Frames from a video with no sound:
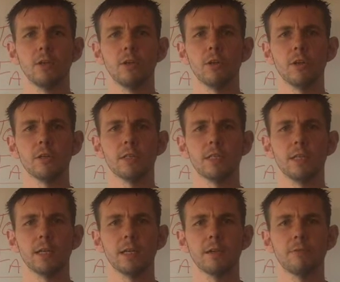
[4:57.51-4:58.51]
learn to
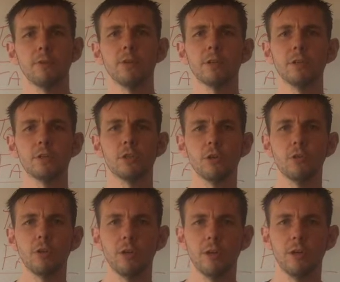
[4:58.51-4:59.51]
take full
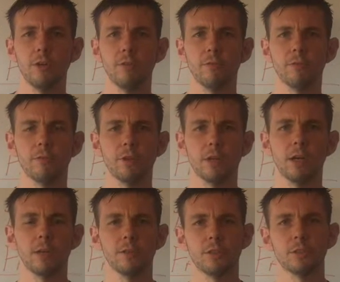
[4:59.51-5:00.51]
control of your
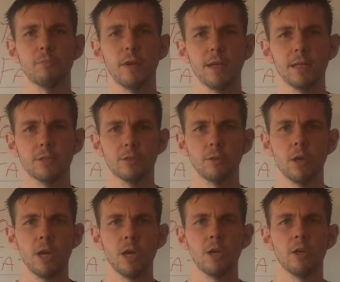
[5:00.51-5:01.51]
conscious mind.
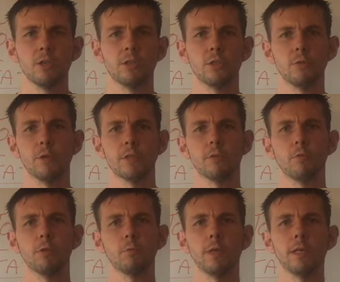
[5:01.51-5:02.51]
So much of
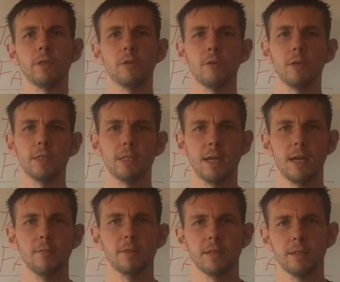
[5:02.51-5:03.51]
what we do is
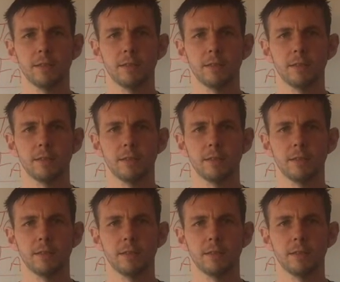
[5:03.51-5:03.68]
habit.